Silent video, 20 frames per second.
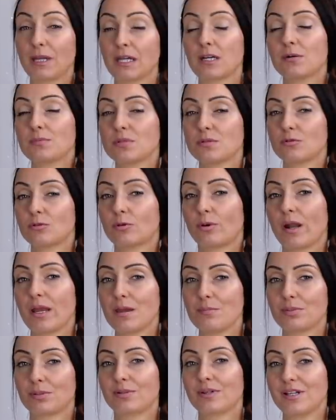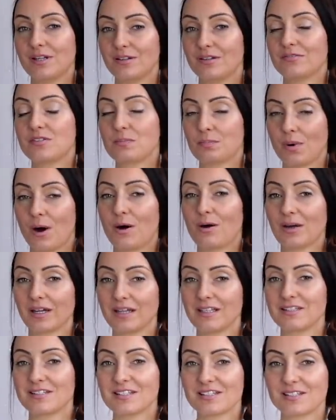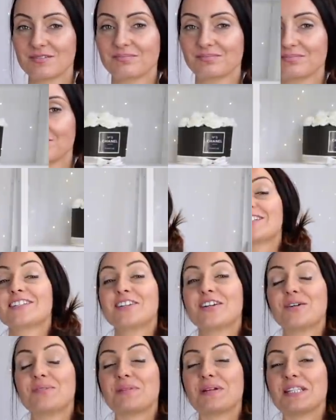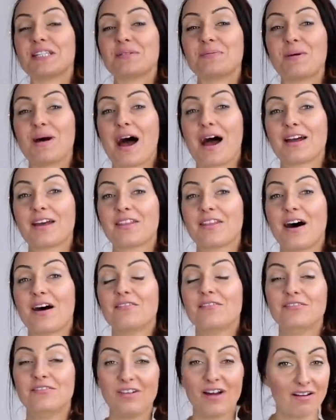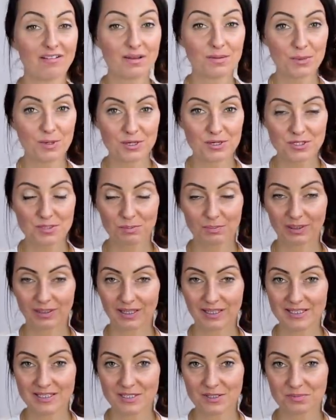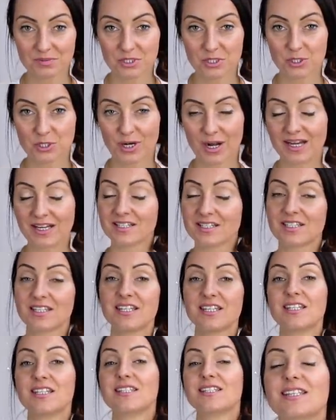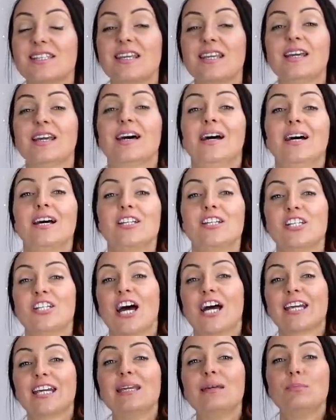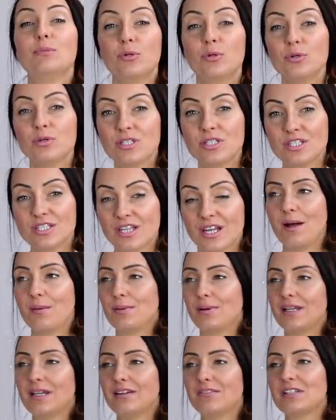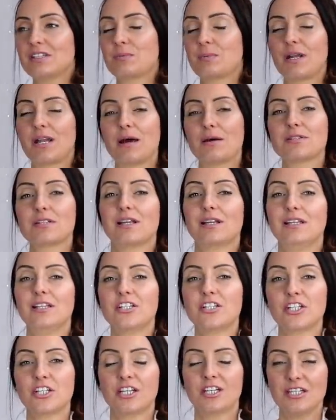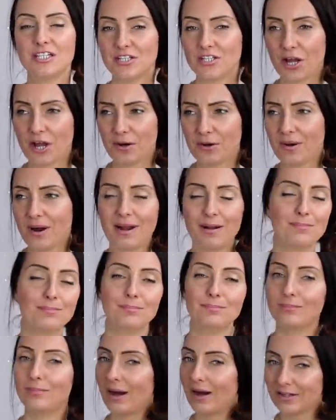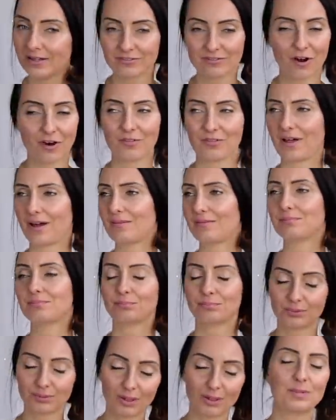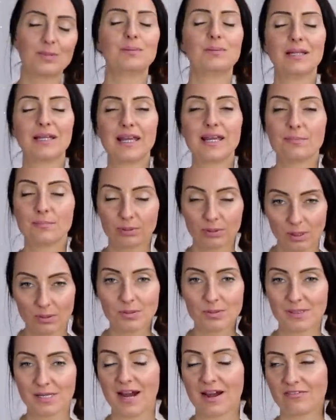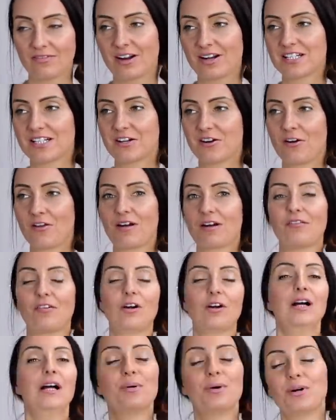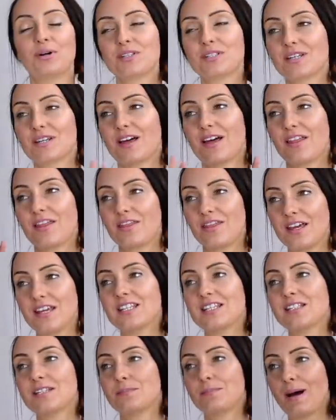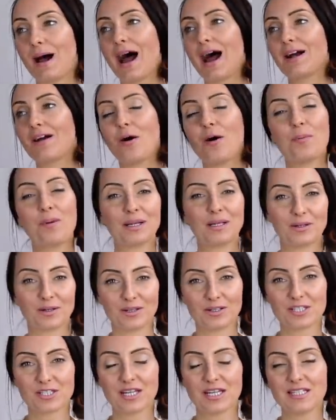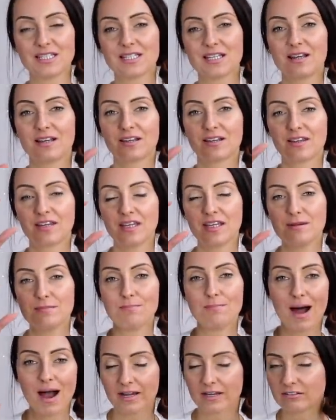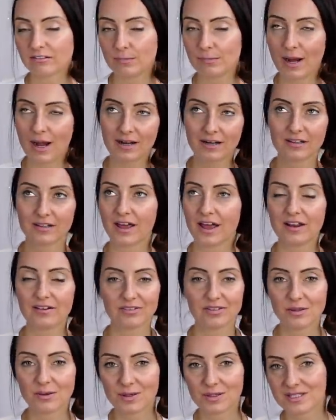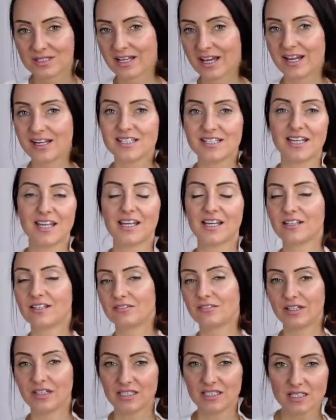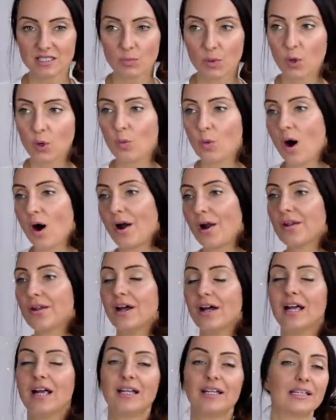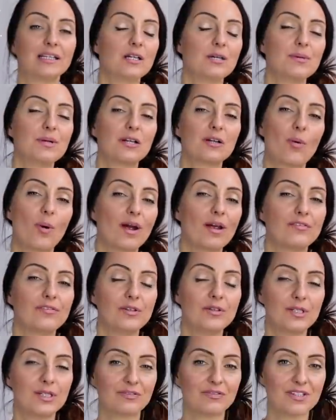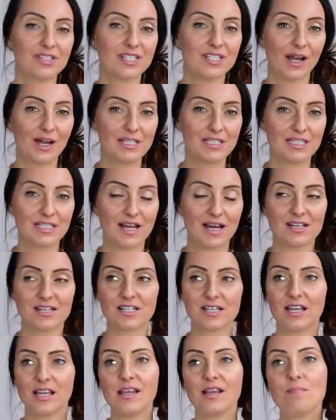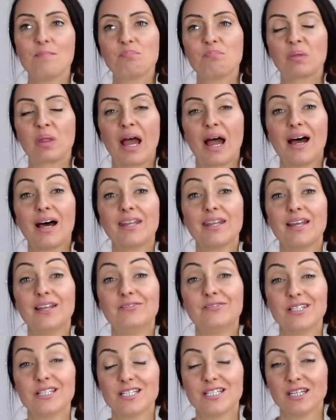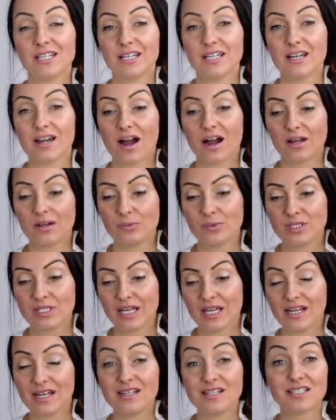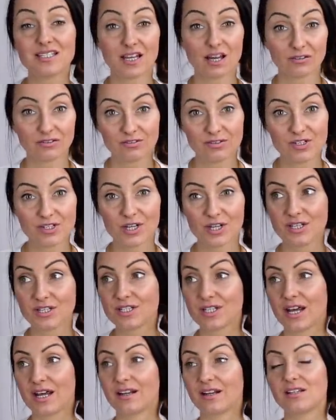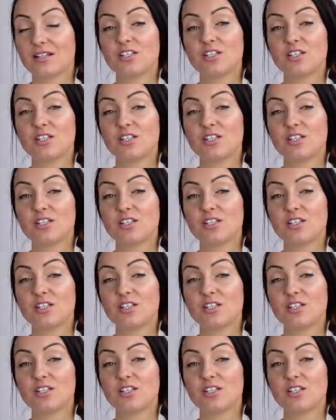pick up some great pre-loved bargains. Next up is a bag that very much plays up to trends. This the Jacquemus. I believe it's pronounced Le Chiquito. I might have got that, probably have actually got that wrong, but this bag, oh my gosh, it's like the micro bag that everyone's getting, the really small one. They come in quite a few different sizes actually. And then recently I was in Selfridges and I